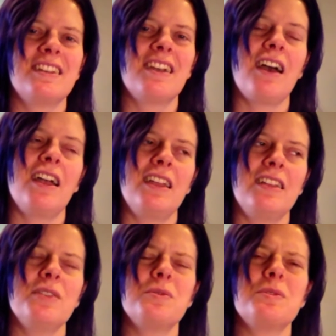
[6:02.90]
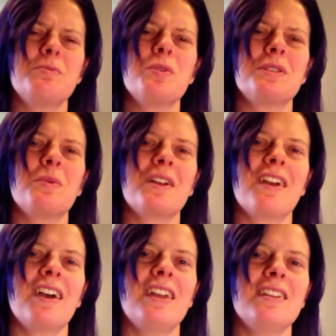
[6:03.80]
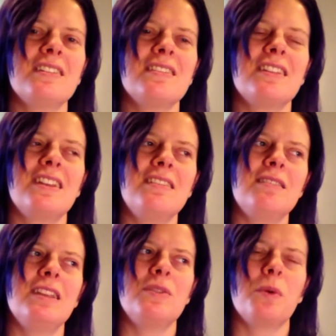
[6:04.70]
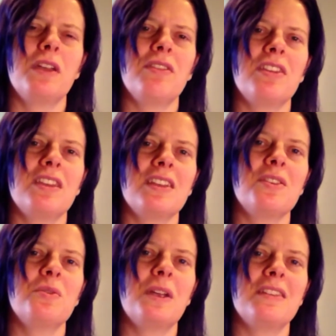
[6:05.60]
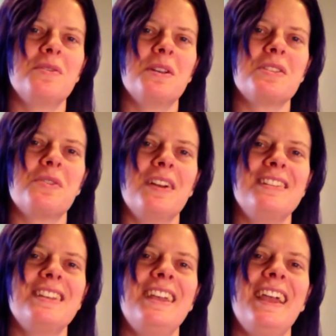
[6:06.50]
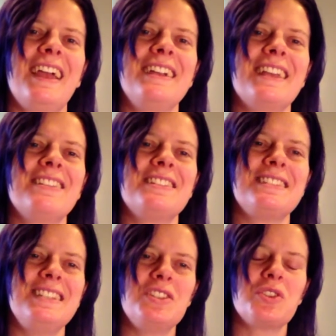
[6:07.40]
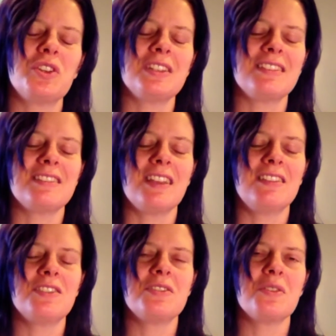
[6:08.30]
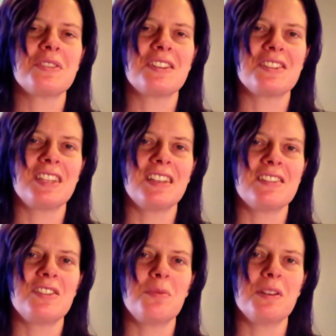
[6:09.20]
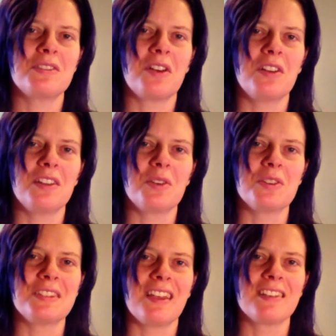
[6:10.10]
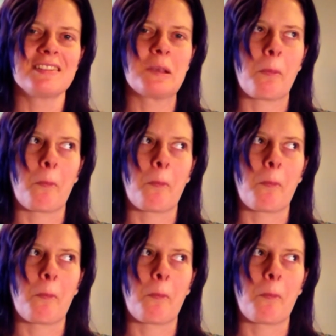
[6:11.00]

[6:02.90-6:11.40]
guy, it was mostly one guy and his wife, I think, who ran the restaurant, and he had this t-shirt that said, "There's no such thing as too much garlic or sex."